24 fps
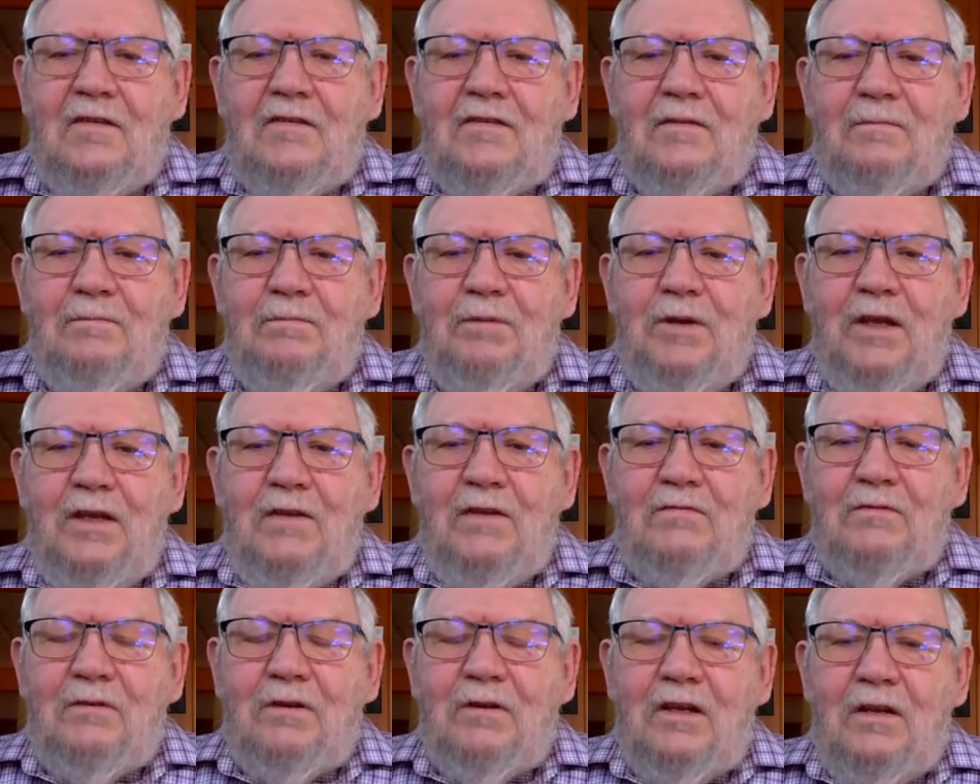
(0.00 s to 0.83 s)
some
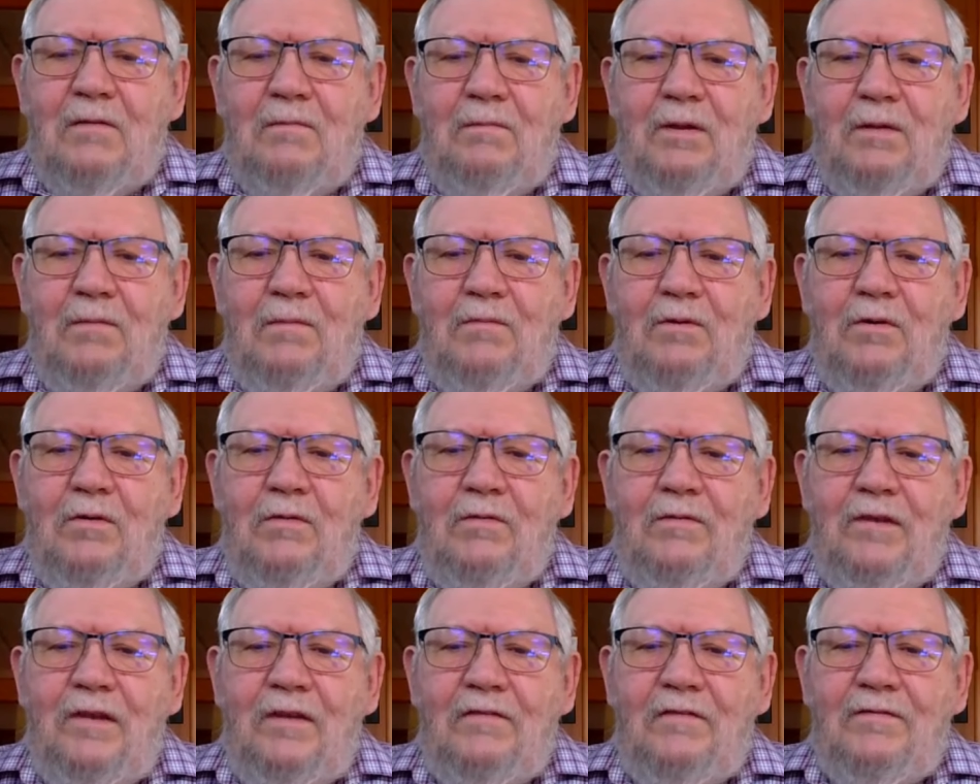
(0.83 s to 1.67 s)
beans were going to be
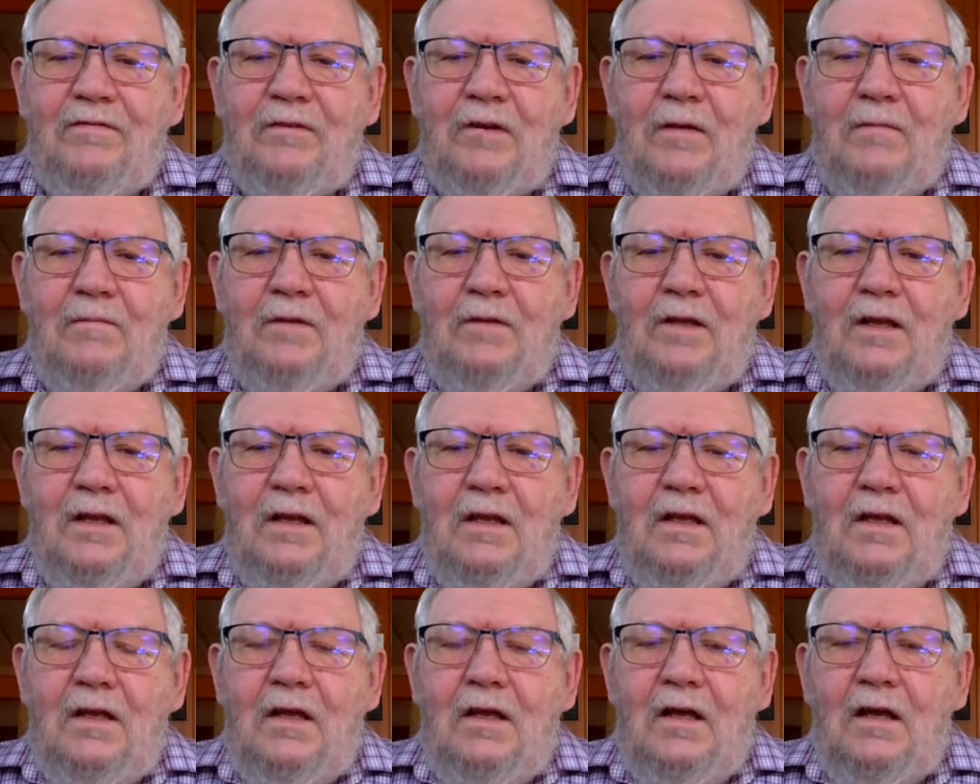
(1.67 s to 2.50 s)
moving from
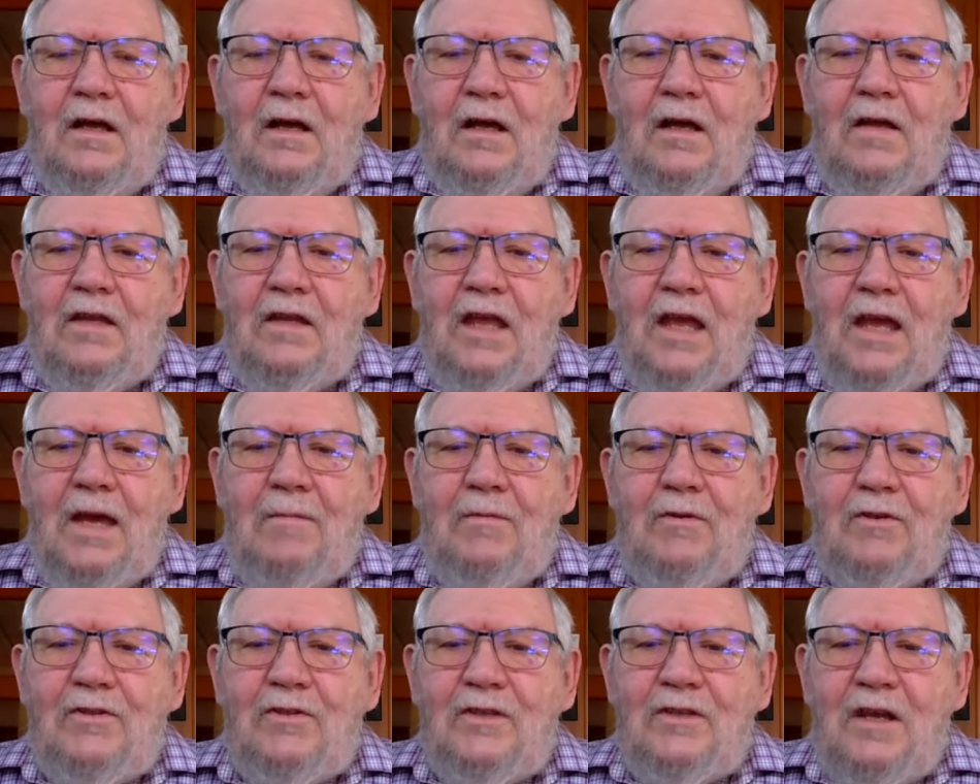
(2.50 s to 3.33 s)
uh, the
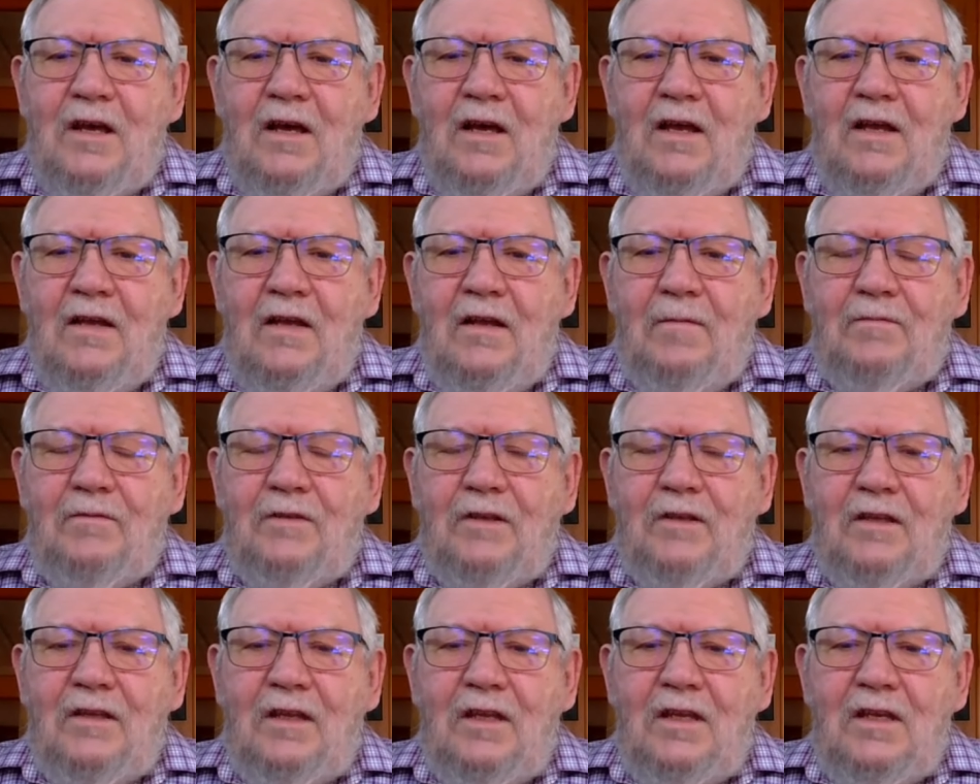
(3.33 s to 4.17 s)
Amazon up
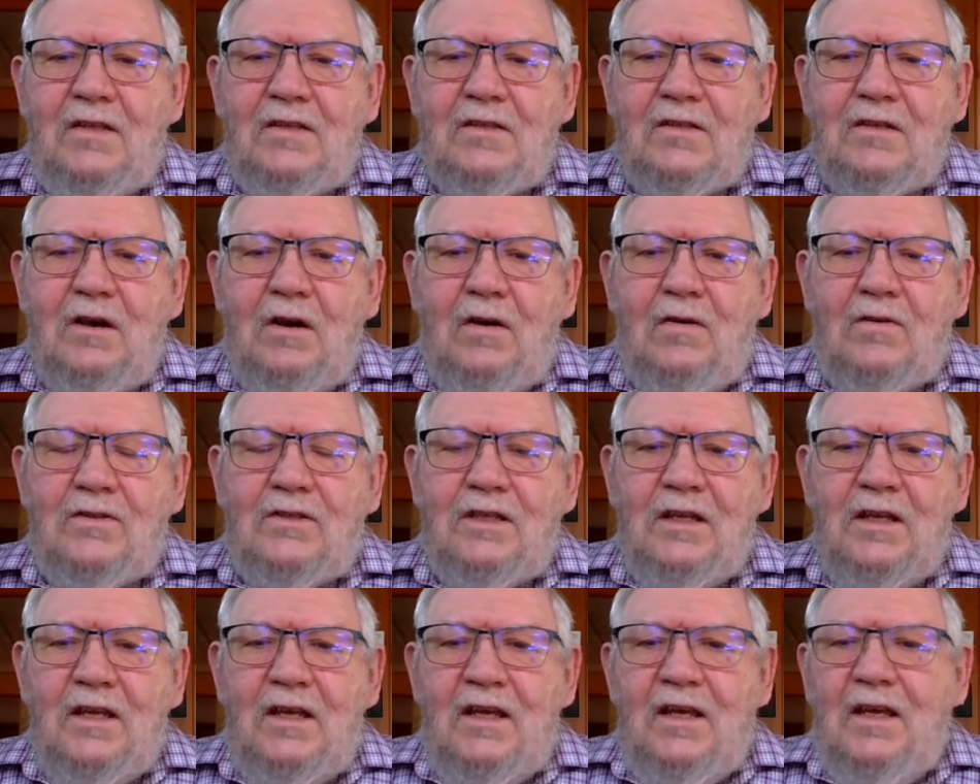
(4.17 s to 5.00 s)
to the East
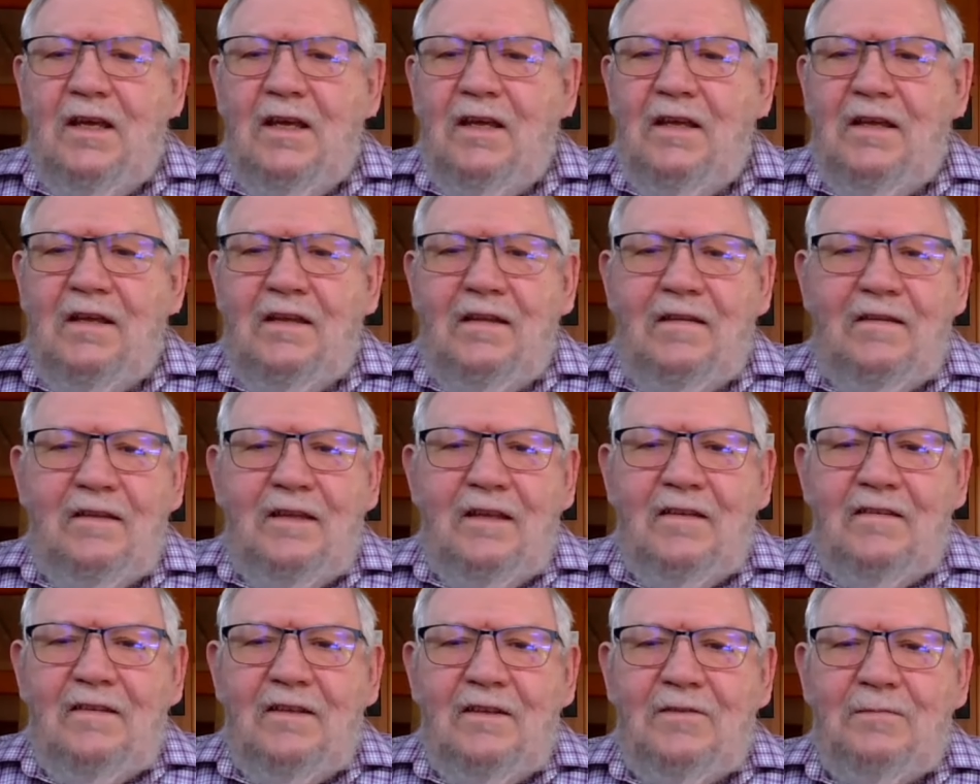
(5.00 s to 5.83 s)
Coast.
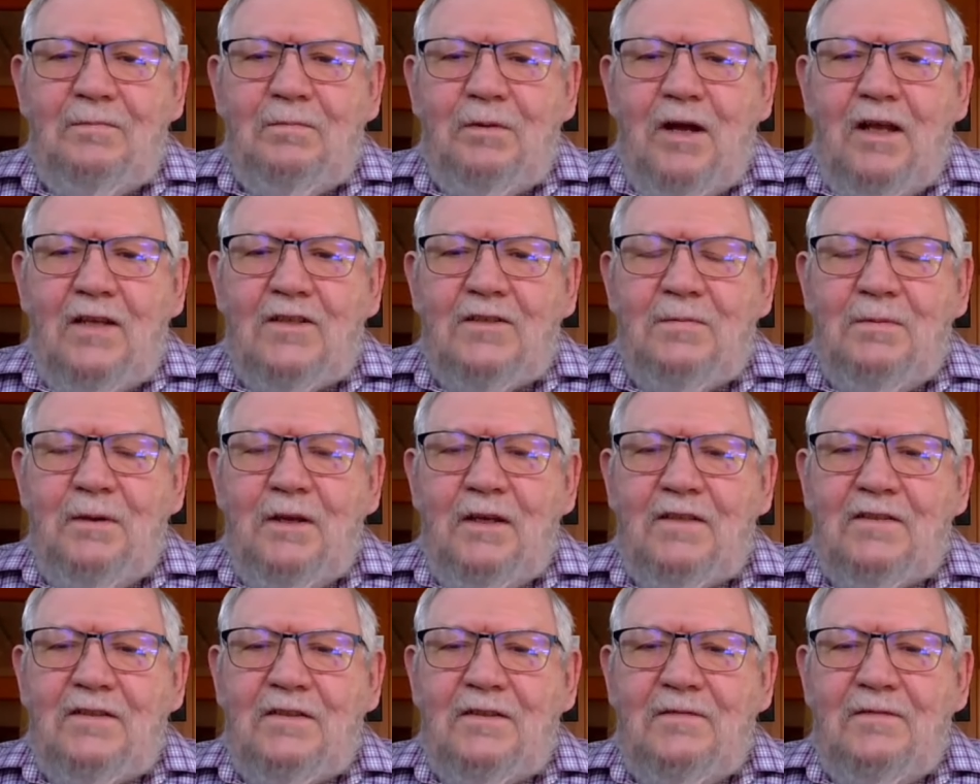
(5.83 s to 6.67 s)
Uh, this
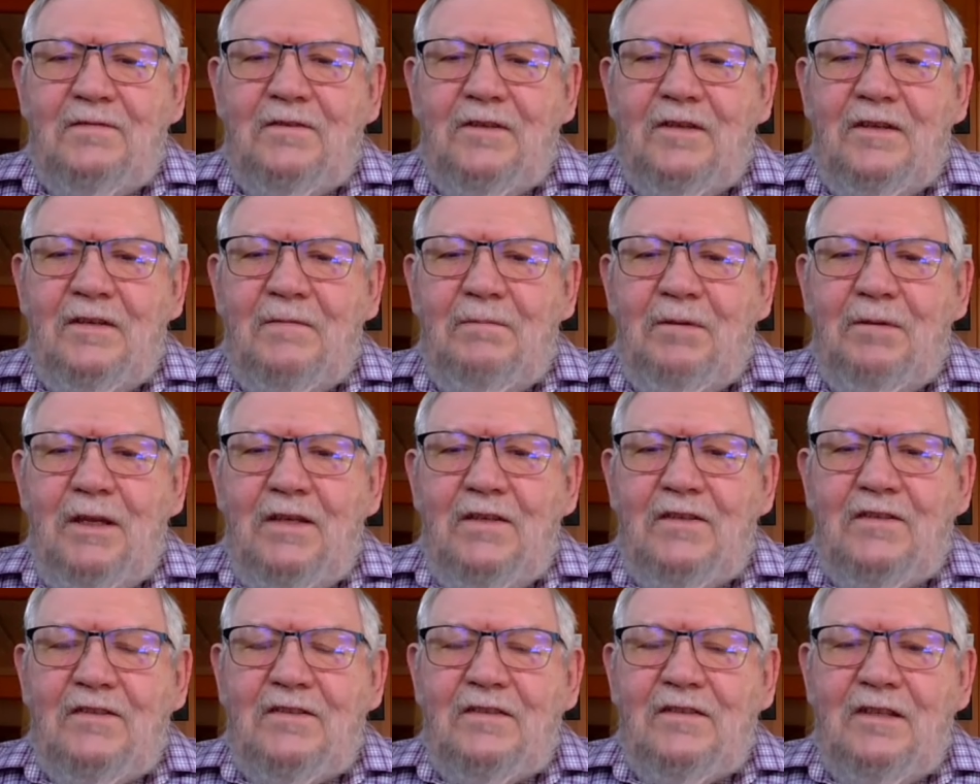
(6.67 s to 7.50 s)
prospects of uh,
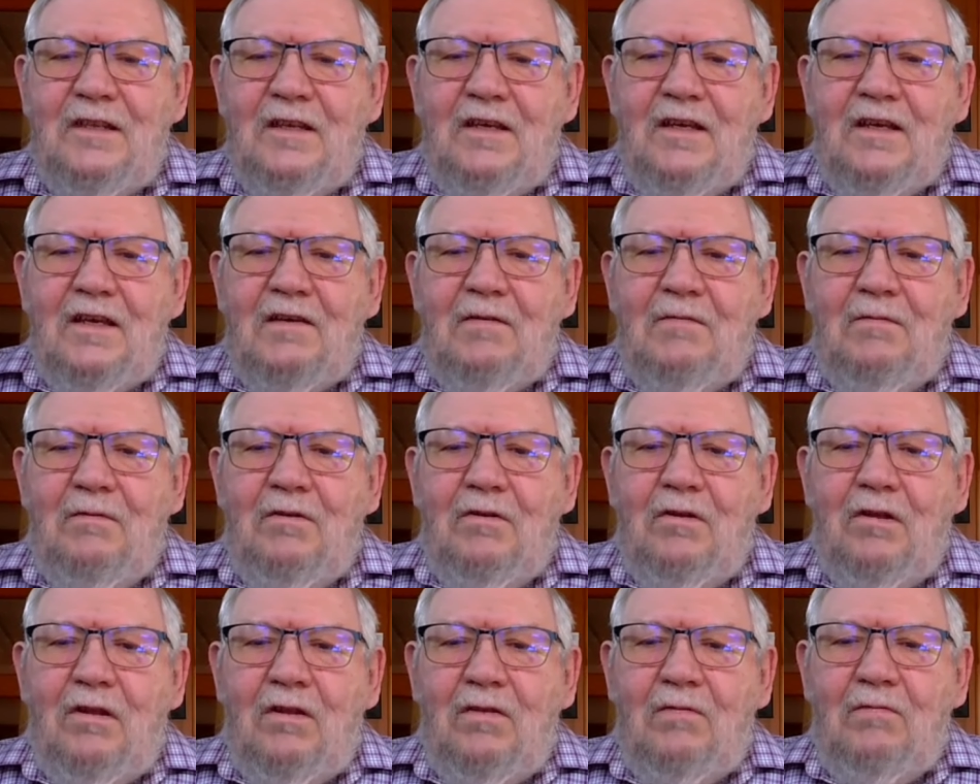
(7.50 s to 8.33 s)
beans
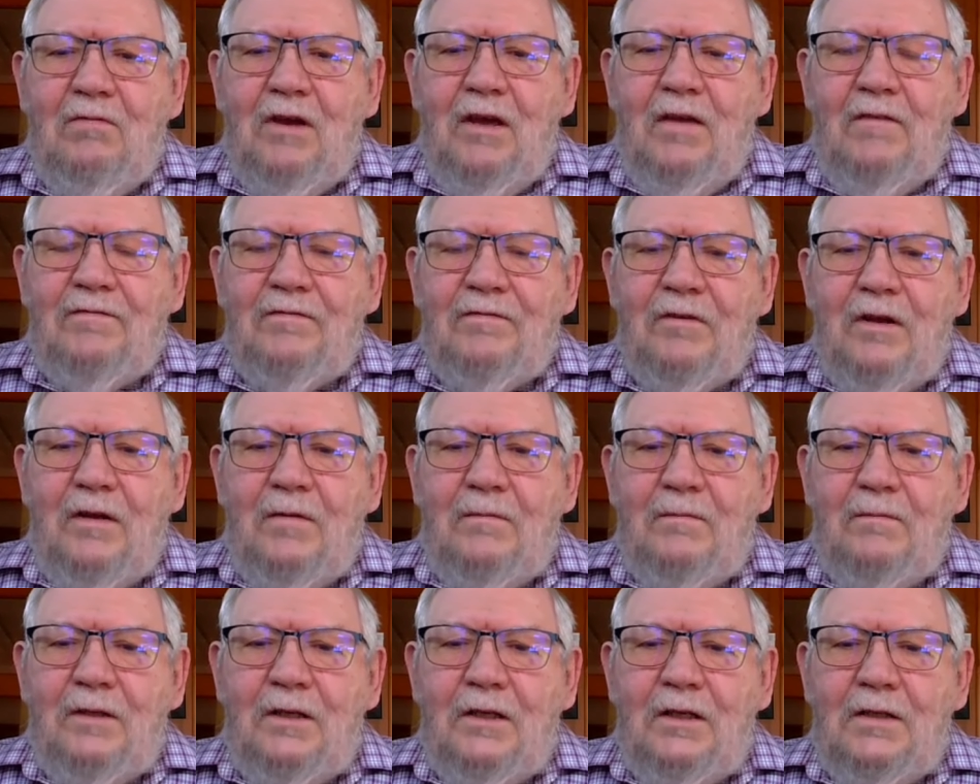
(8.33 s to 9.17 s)
going all the way
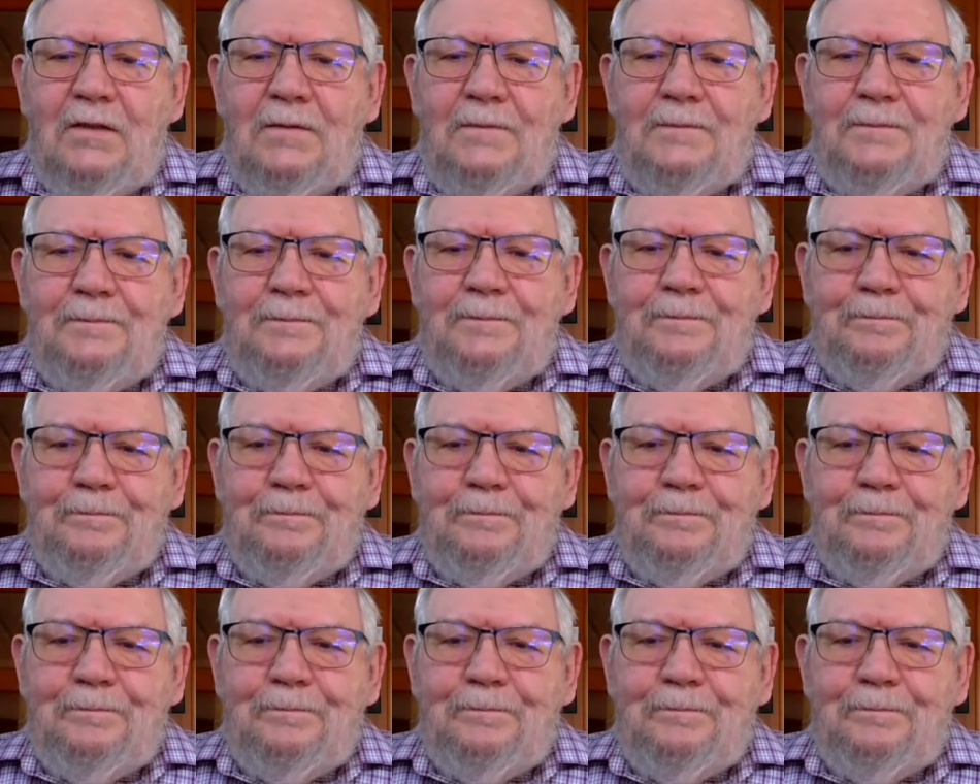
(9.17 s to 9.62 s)
from uh,